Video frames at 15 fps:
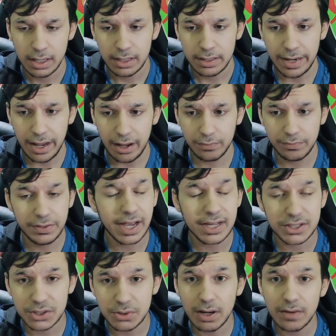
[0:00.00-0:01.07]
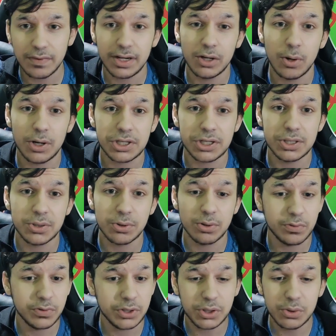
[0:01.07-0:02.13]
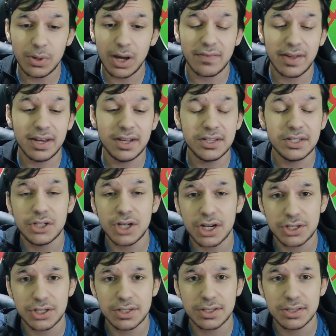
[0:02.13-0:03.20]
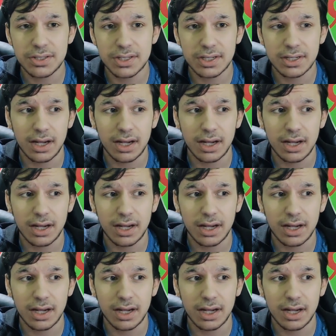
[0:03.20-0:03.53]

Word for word: Now if you guys do have any questions, or if you do have any suggestions